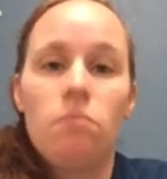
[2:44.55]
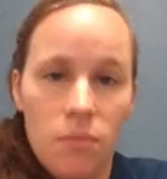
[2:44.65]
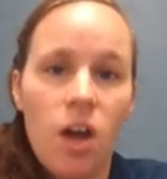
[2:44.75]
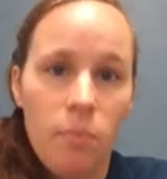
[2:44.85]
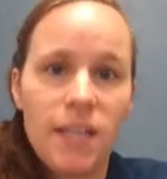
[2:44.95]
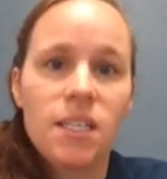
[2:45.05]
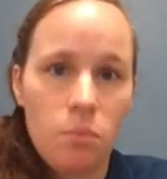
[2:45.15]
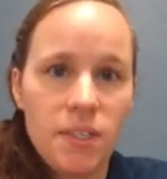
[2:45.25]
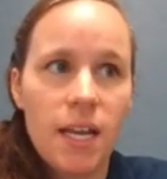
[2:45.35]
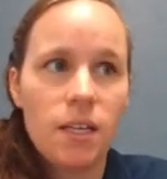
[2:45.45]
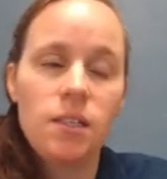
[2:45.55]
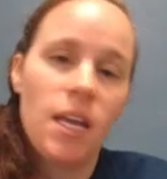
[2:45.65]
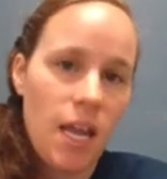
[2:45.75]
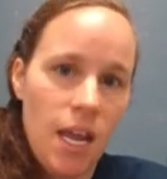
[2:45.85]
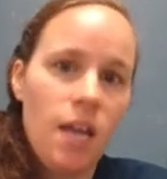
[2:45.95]
That would be a simple sentence.
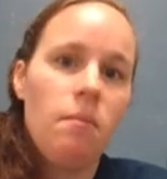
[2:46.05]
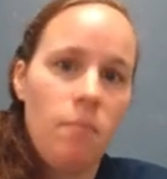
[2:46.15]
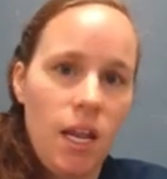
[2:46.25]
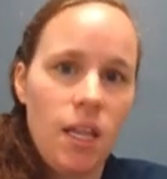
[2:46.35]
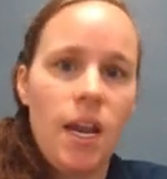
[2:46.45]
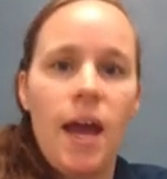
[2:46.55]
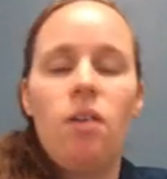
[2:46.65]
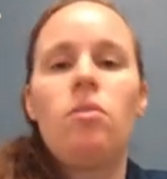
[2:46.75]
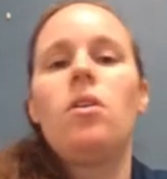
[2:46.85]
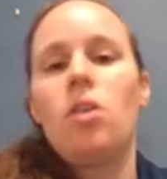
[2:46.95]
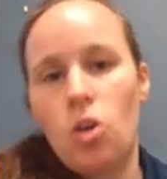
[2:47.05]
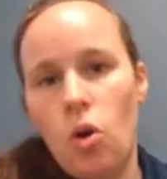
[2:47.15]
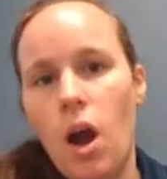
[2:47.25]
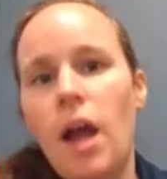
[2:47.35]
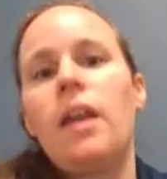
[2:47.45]
He, meaning the noun,
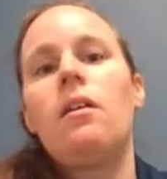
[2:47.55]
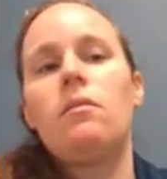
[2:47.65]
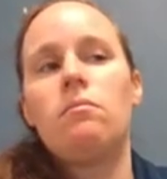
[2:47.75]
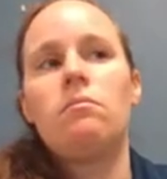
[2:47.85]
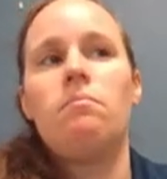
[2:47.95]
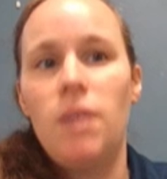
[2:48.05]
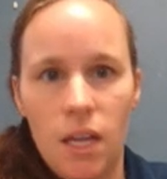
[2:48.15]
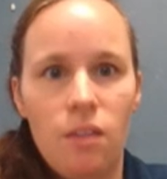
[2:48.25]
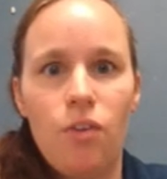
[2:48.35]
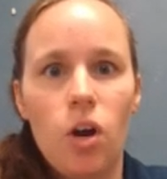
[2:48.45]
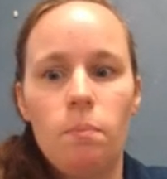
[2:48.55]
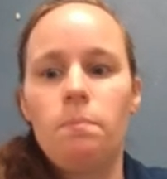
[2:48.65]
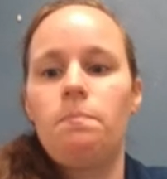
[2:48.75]
cried, meaning the verb.